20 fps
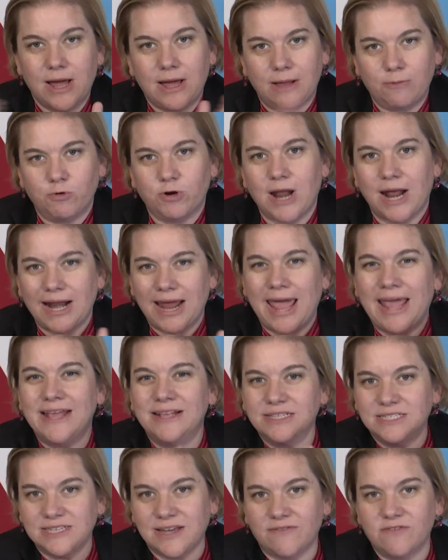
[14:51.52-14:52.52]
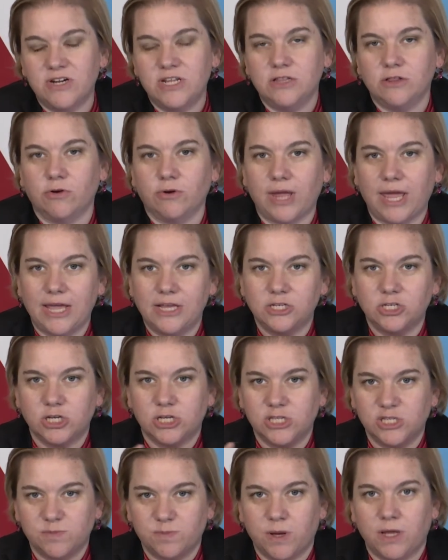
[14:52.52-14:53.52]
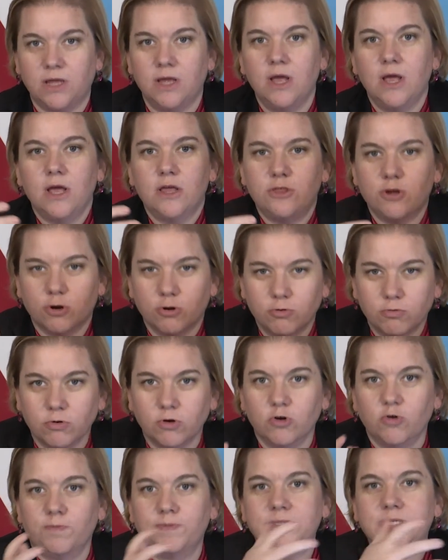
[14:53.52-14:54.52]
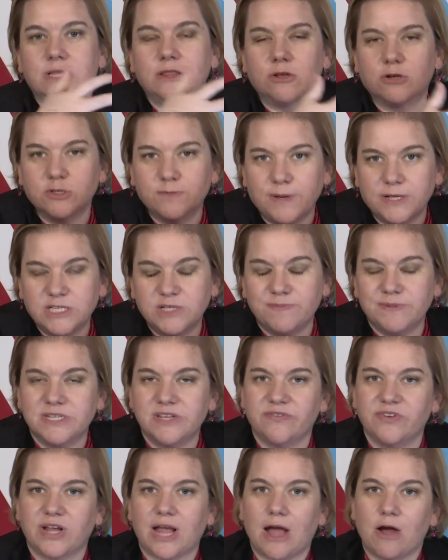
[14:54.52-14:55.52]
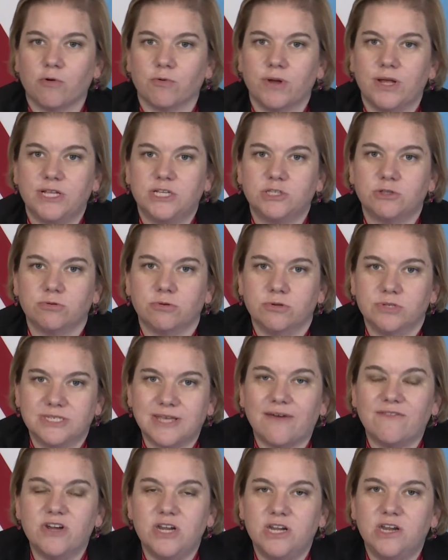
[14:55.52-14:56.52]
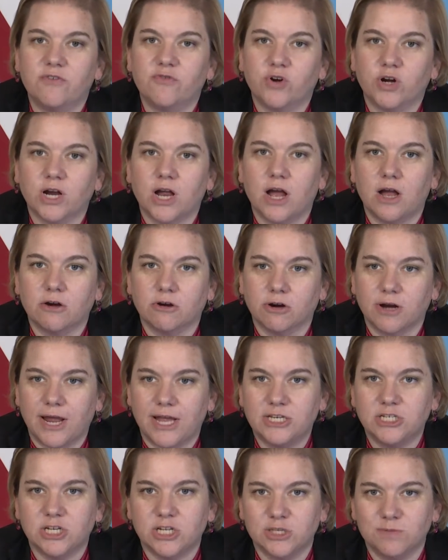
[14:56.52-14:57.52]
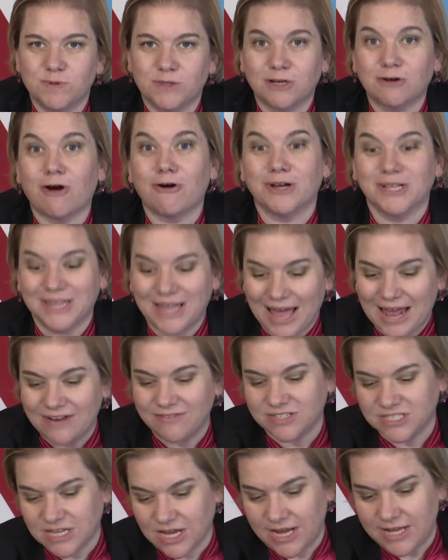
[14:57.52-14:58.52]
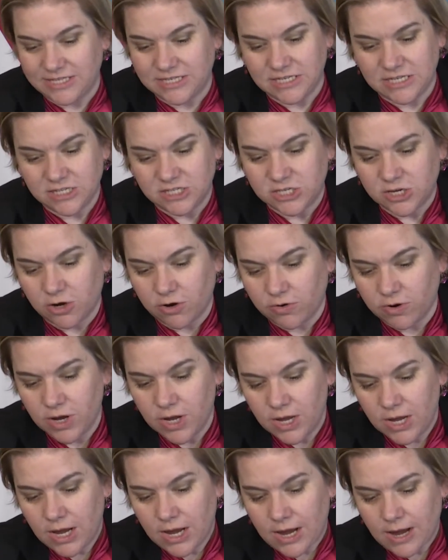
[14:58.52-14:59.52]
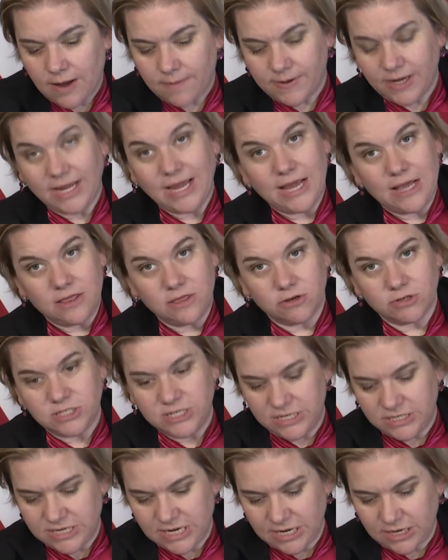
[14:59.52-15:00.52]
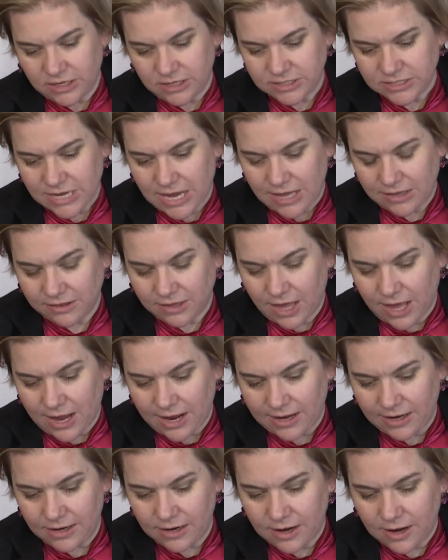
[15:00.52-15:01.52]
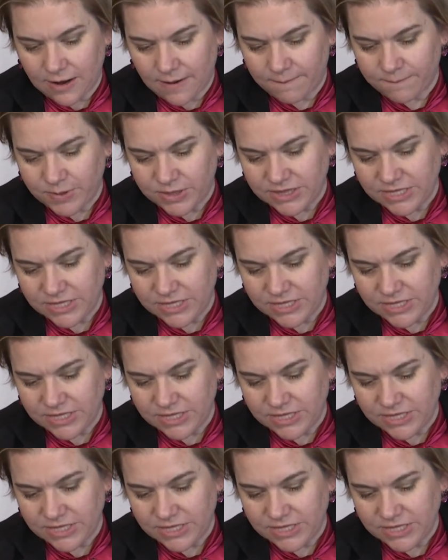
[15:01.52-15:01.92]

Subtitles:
we're not in 70 locations, but they're grouped, and there's been specific outreach through 70 different congregations. But there are a lot of sites, and so again, there's details online. But